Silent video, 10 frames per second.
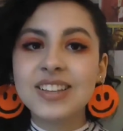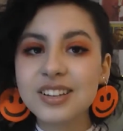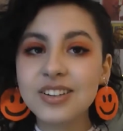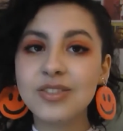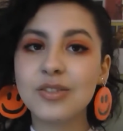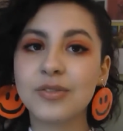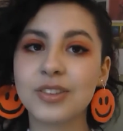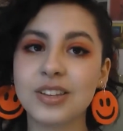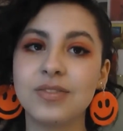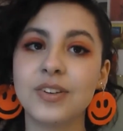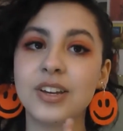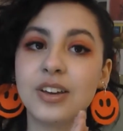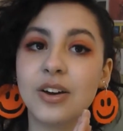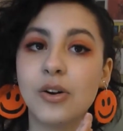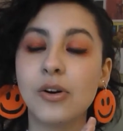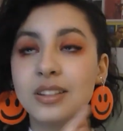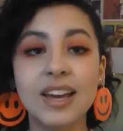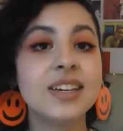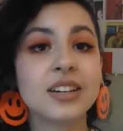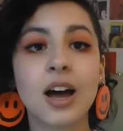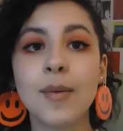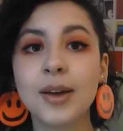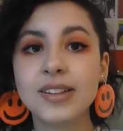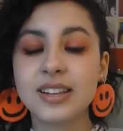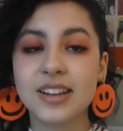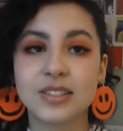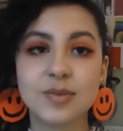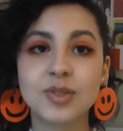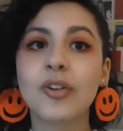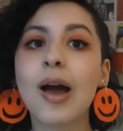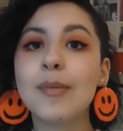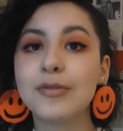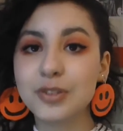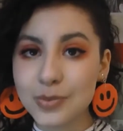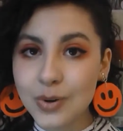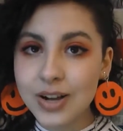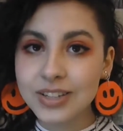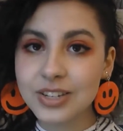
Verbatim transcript: That's gonna do it for this video. Like, comment, and subscribe if you want